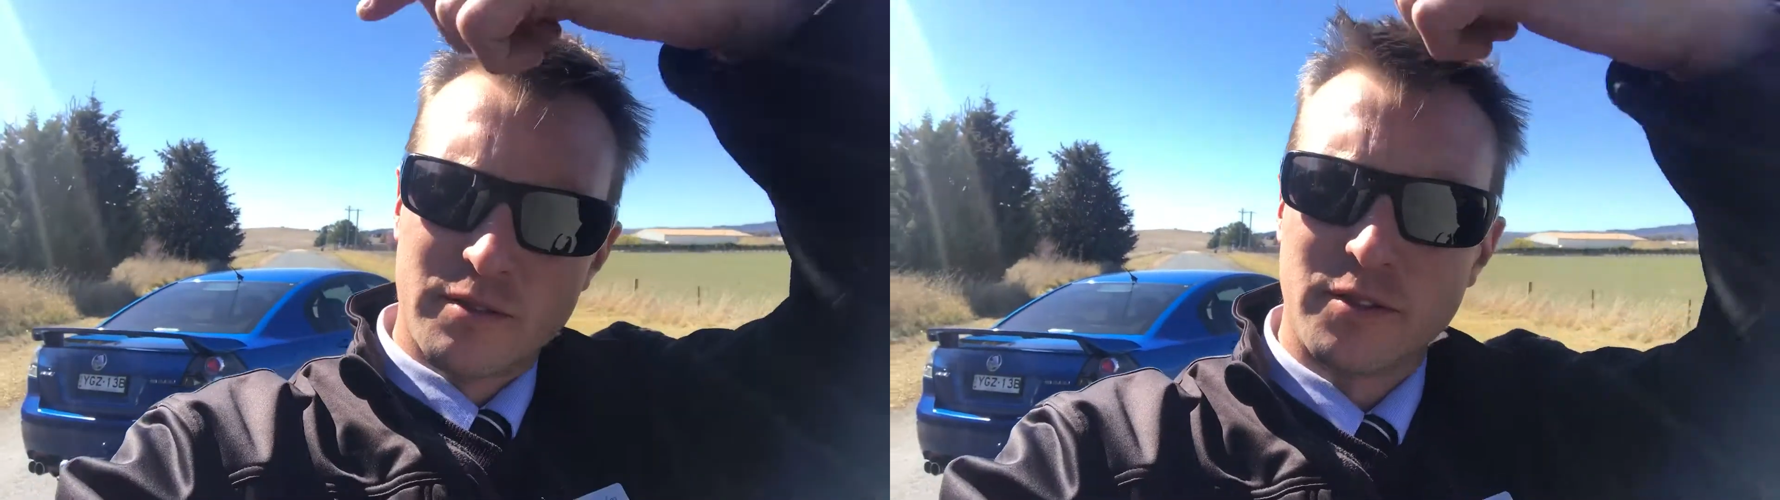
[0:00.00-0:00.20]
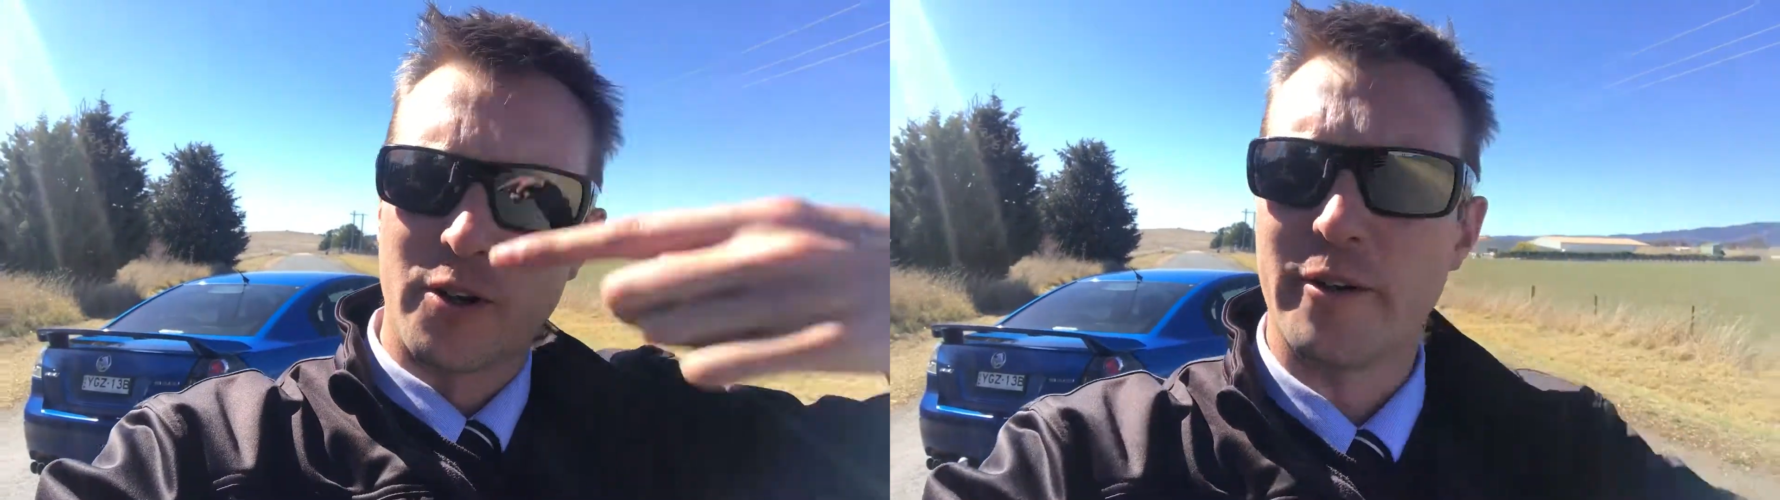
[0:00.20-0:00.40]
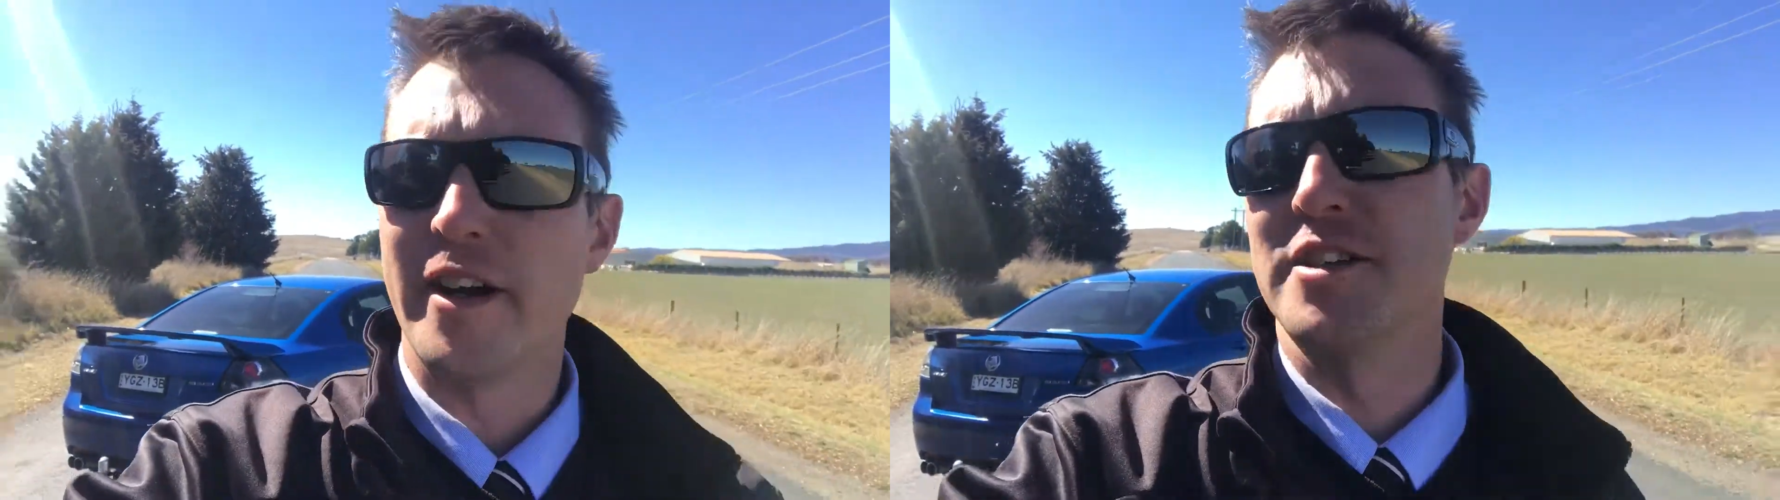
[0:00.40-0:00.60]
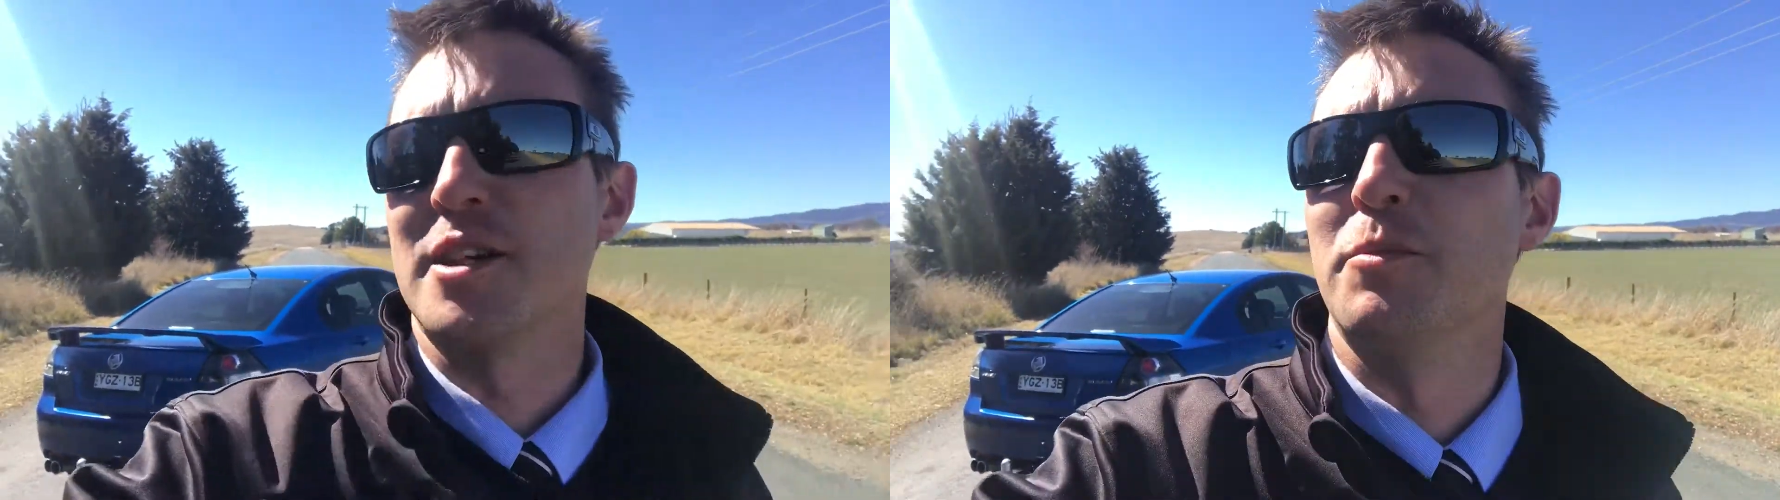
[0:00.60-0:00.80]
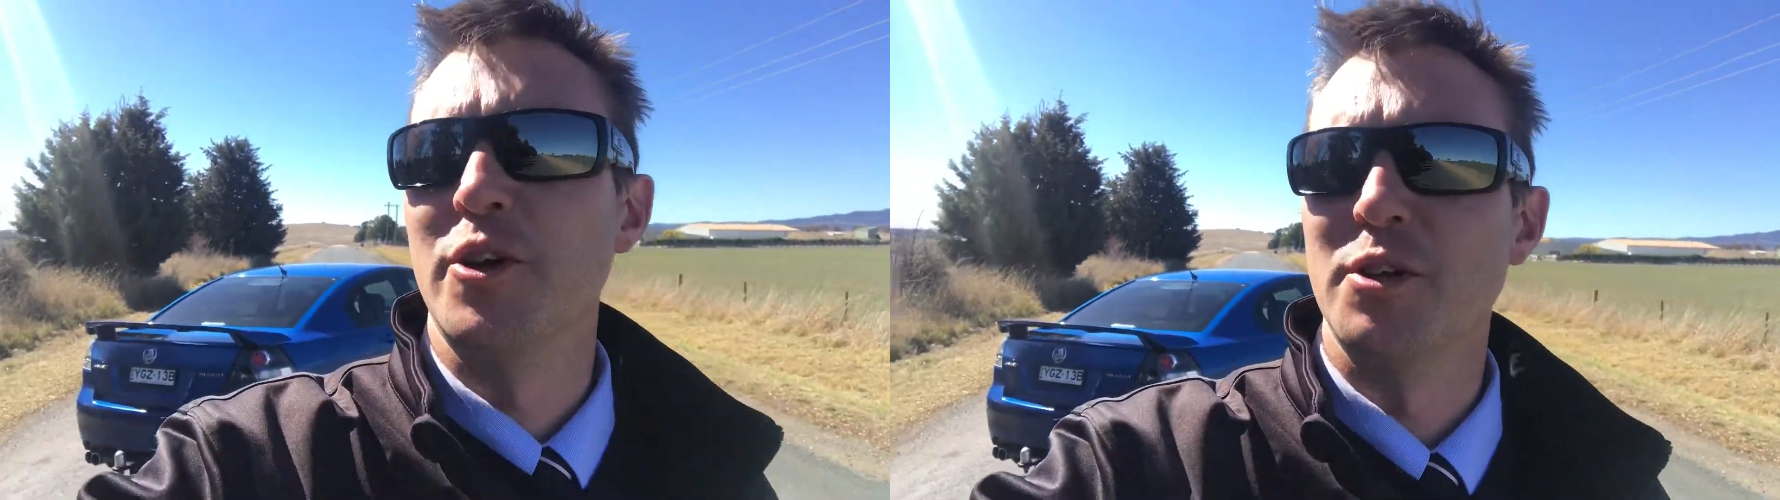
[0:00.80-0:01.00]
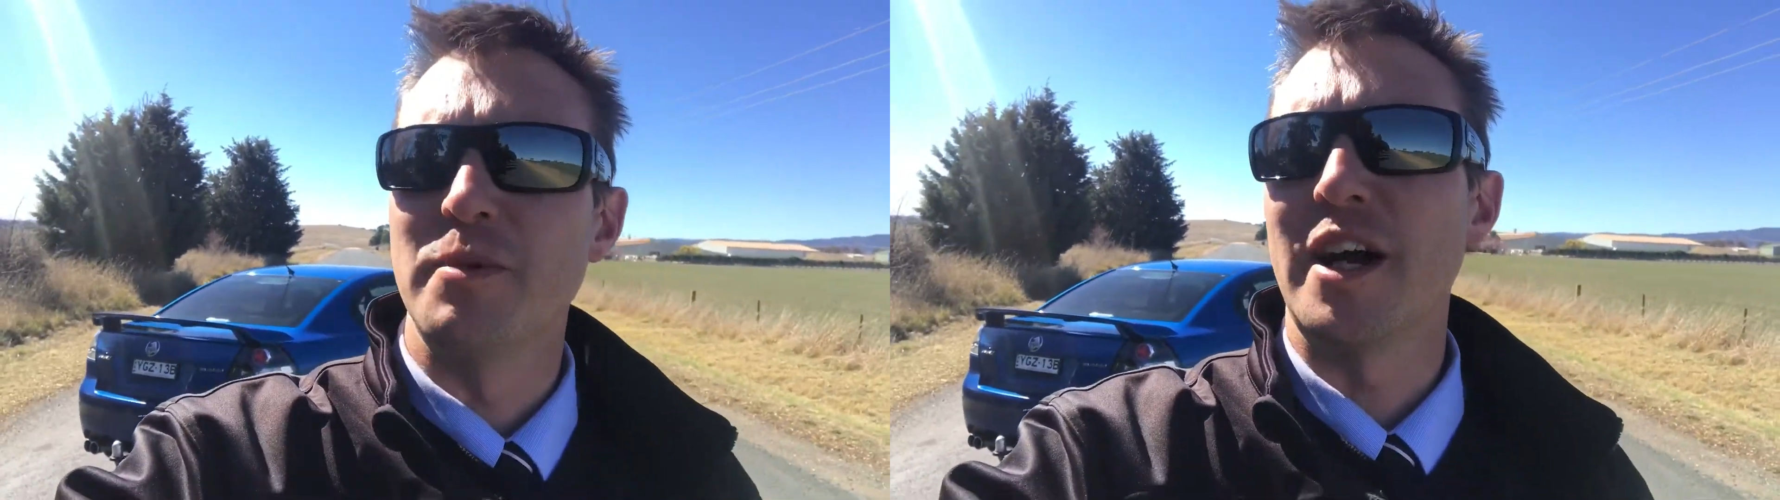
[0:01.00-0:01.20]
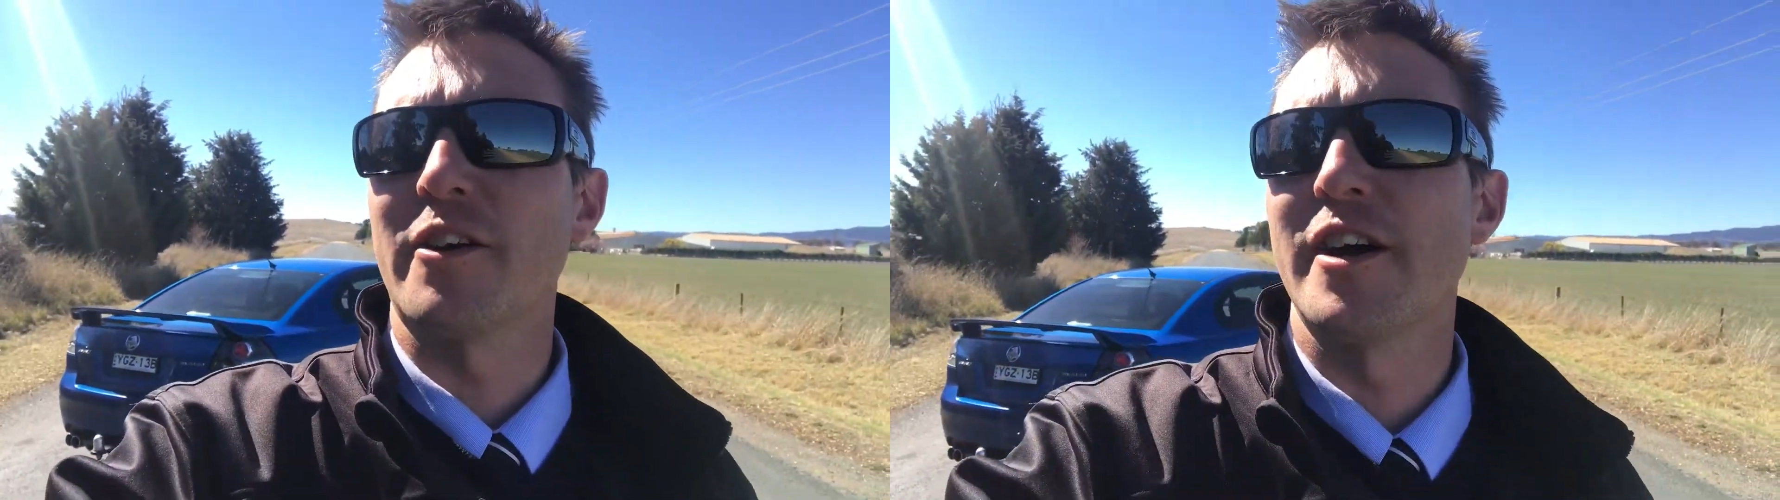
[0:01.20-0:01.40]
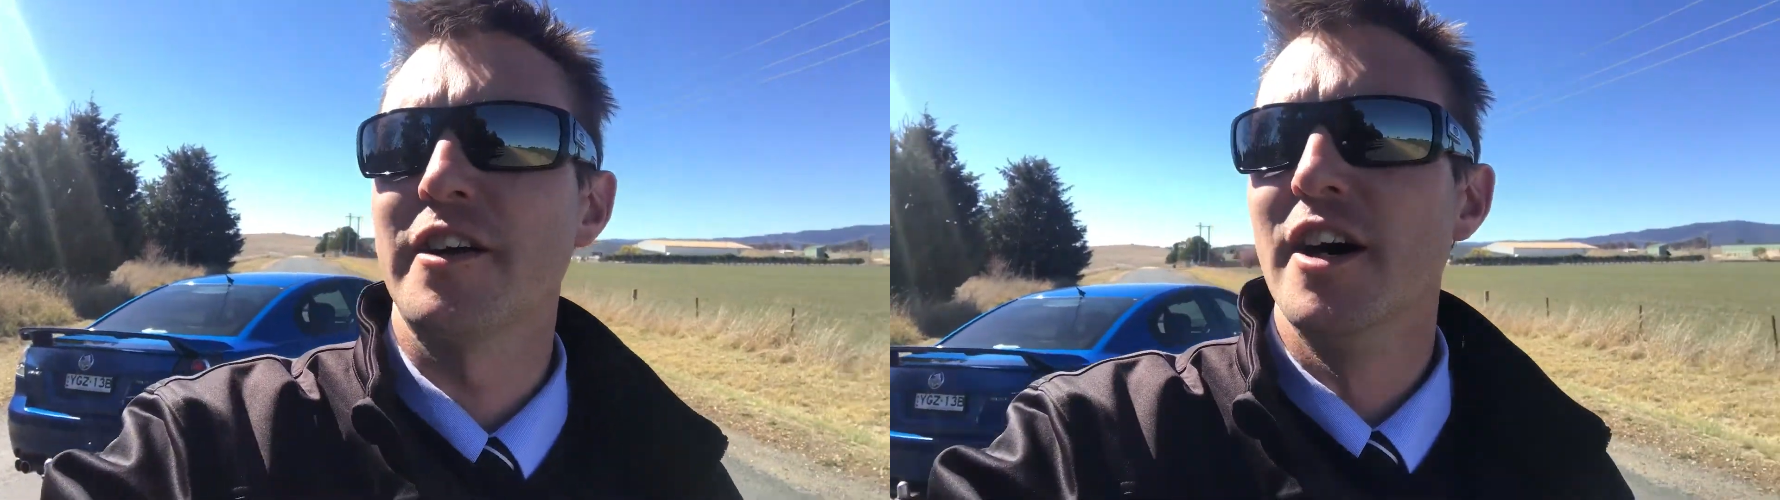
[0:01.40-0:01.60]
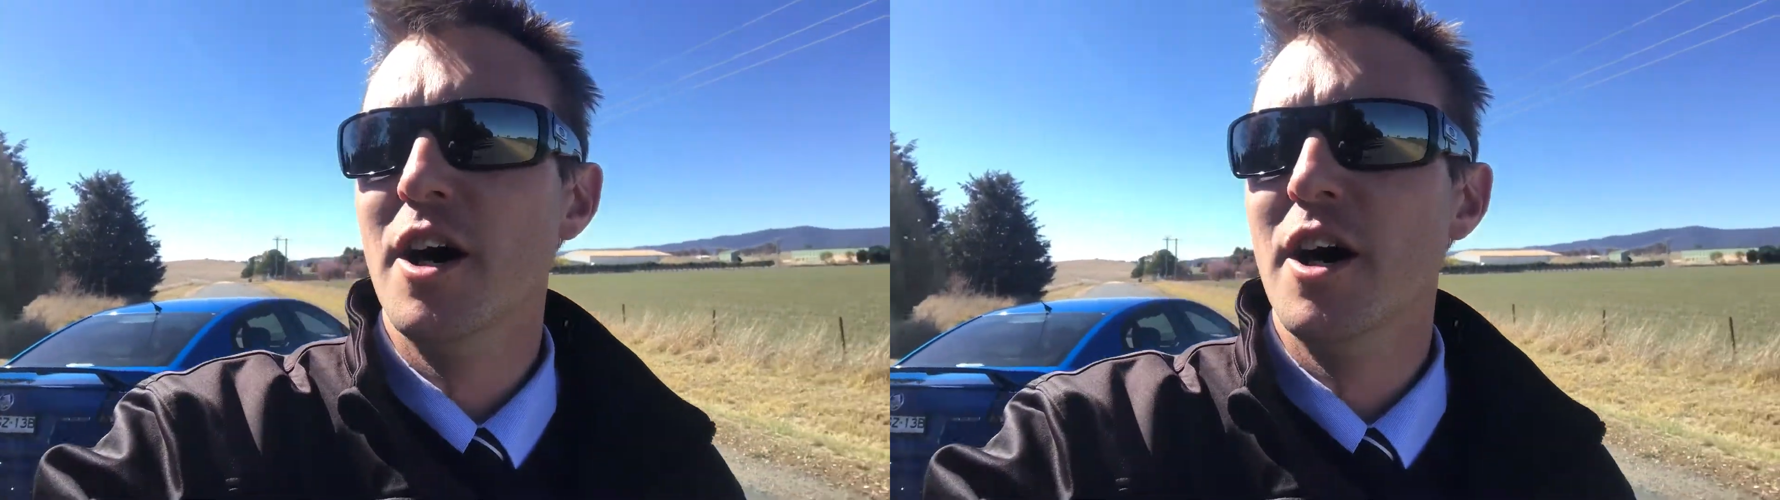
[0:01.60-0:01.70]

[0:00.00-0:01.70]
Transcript: floating around somewhere in the background